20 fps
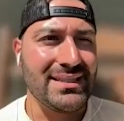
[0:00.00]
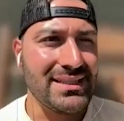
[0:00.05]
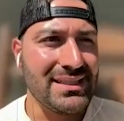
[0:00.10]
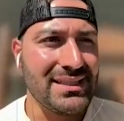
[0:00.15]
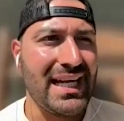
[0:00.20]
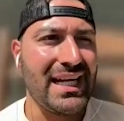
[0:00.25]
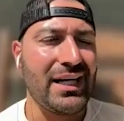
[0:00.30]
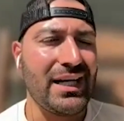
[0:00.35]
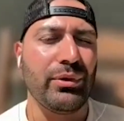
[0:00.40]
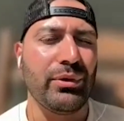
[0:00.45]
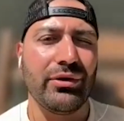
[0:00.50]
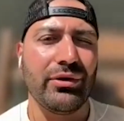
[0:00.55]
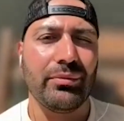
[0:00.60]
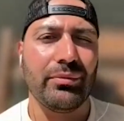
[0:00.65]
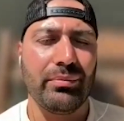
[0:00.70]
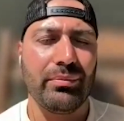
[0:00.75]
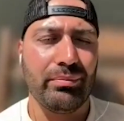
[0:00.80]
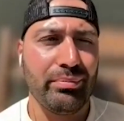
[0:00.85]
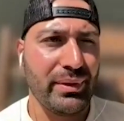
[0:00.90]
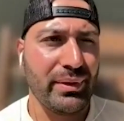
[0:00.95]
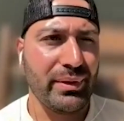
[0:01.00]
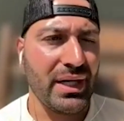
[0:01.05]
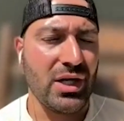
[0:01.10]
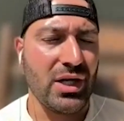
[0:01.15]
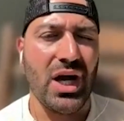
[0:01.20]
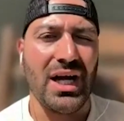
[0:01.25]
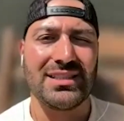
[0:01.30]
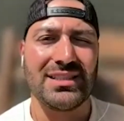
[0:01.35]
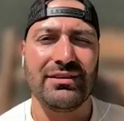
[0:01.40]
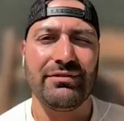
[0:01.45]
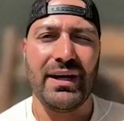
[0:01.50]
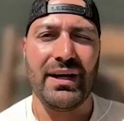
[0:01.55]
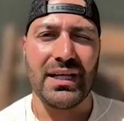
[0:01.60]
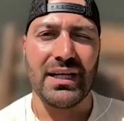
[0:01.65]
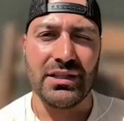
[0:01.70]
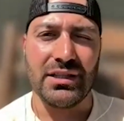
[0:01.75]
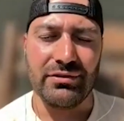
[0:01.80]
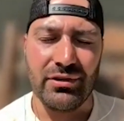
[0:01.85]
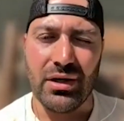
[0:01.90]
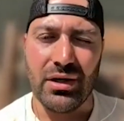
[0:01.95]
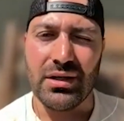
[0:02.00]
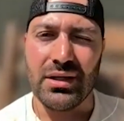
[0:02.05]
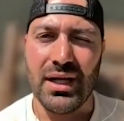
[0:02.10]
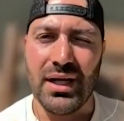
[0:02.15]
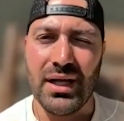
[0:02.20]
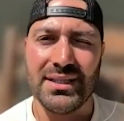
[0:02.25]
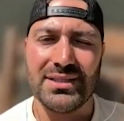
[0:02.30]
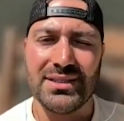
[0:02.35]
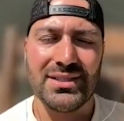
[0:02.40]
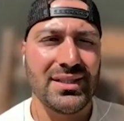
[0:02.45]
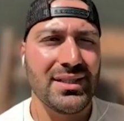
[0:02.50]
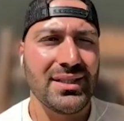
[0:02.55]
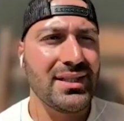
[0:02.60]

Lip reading: sustainable and cost effective for our clients.